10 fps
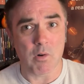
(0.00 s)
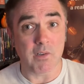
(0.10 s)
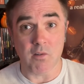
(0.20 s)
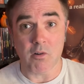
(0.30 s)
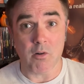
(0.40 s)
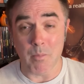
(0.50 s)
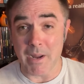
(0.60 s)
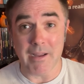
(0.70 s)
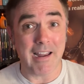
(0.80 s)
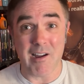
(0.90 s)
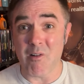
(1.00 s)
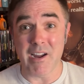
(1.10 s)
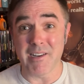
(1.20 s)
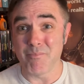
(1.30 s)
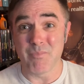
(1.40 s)
where I talk about how
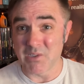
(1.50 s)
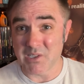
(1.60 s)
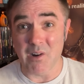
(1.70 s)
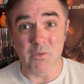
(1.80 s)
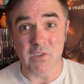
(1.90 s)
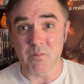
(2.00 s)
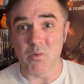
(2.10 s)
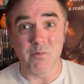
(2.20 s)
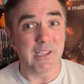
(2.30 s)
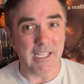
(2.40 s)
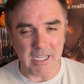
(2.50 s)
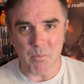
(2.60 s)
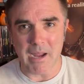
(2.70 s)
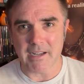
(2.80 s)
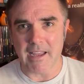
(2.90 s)
I discovered this movie and the
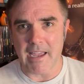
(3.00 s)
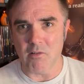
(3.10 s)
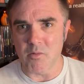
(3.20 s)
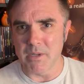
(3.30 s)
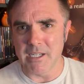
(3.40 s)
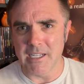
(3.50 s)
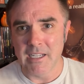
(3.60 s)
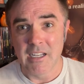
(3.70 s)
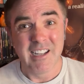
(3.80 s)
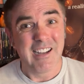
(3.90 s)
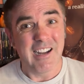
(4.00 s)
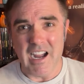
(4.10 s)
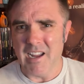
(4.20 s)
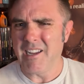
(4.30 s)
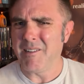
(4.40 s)
impact it had on me.
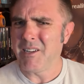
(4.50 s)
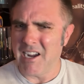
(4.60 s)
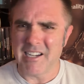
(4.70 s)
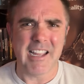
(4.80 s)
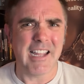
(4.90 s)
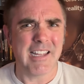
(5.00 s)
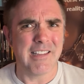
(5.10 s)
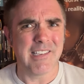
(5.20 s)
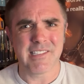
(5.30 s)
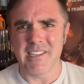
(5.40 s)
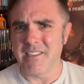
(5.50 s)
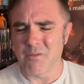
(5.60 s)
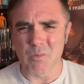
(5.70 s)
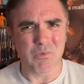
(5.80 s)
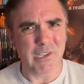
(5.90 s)
I kind of had this at
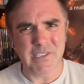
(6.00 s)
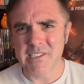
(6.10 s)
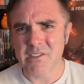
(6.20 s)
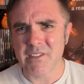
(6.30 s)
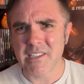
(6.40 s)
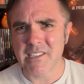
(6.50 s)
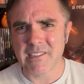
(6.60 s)
different places on this